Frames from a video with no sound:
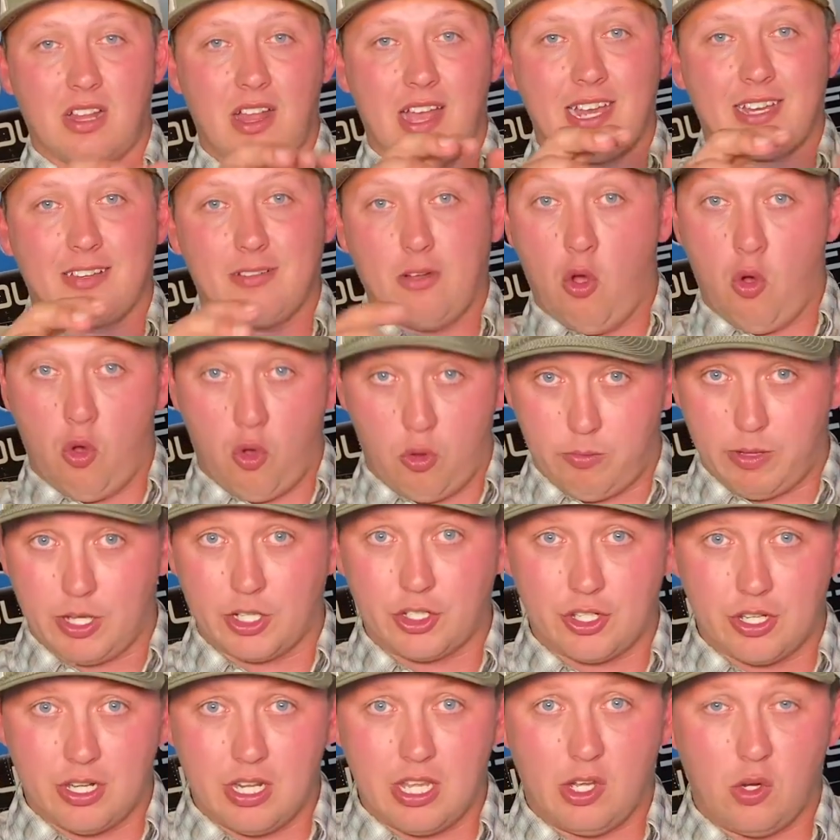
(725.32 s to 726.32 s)
like a whole
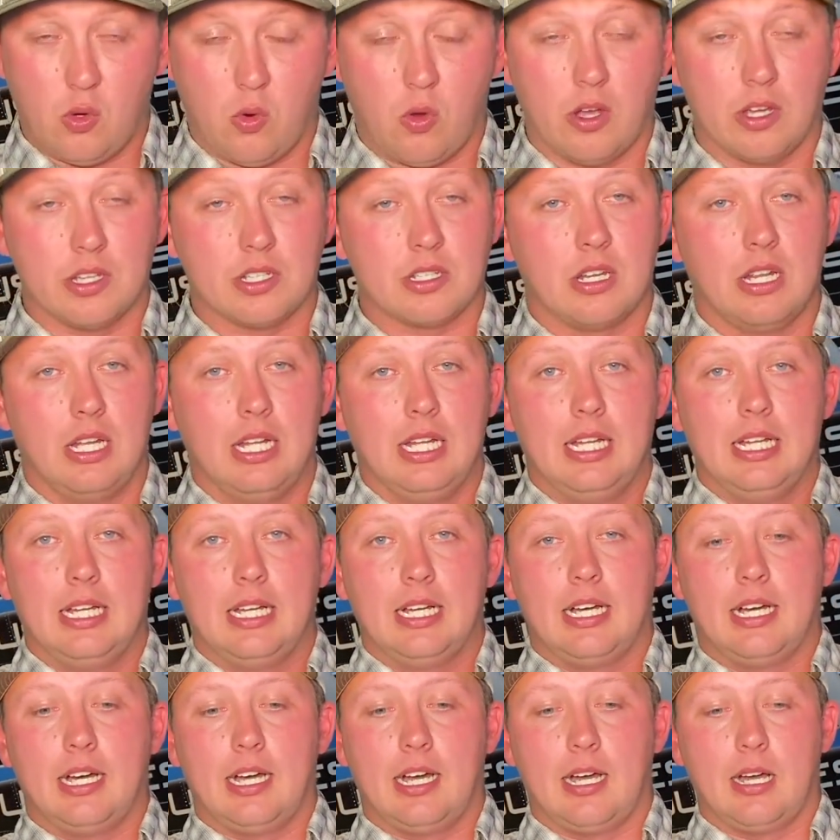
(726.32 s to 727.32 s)
bunch of decoys.
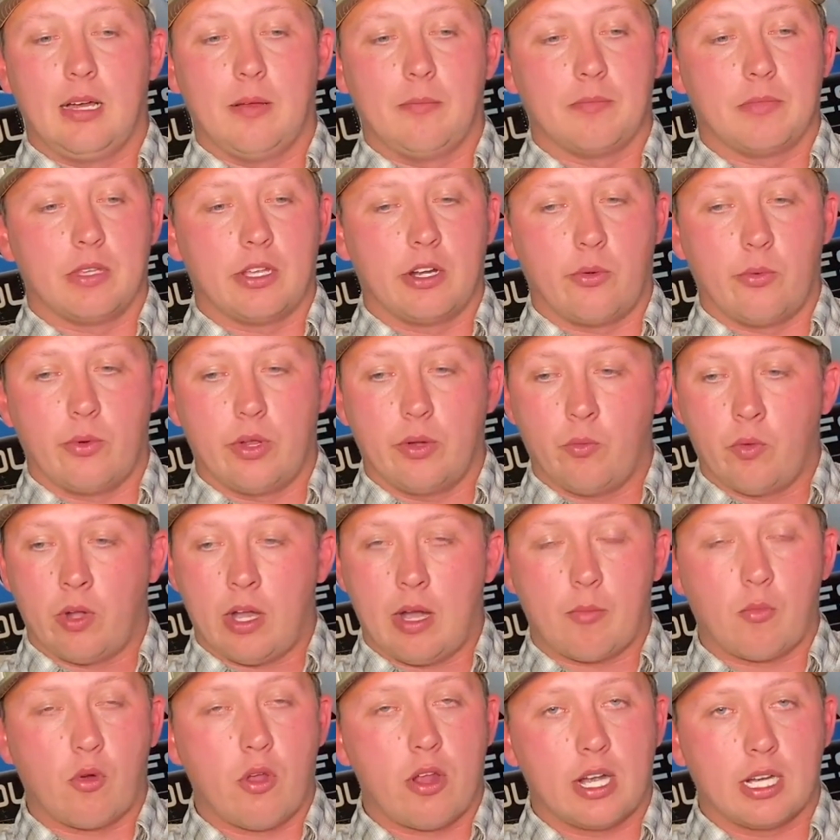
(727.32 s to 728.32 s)
When
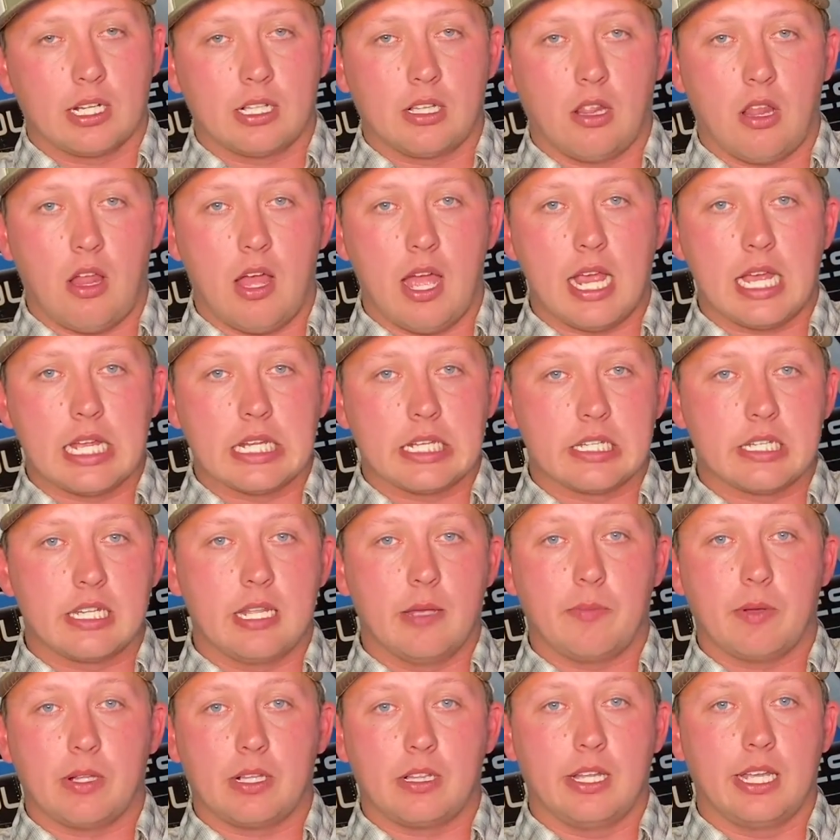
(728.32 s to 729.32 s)
I'm running clients,
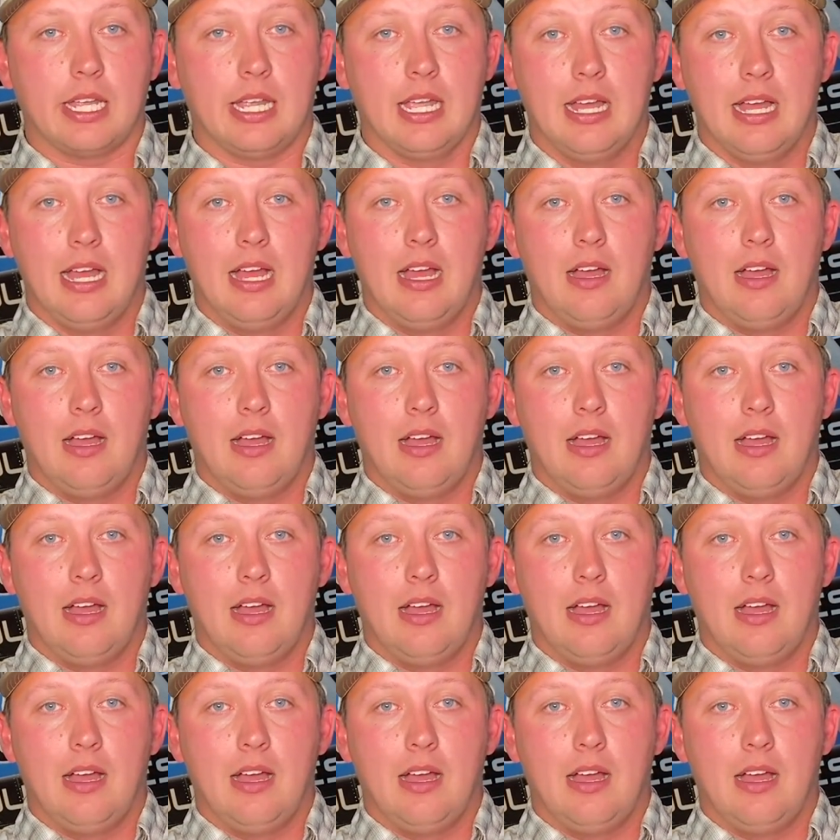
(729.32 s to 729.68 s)
typically,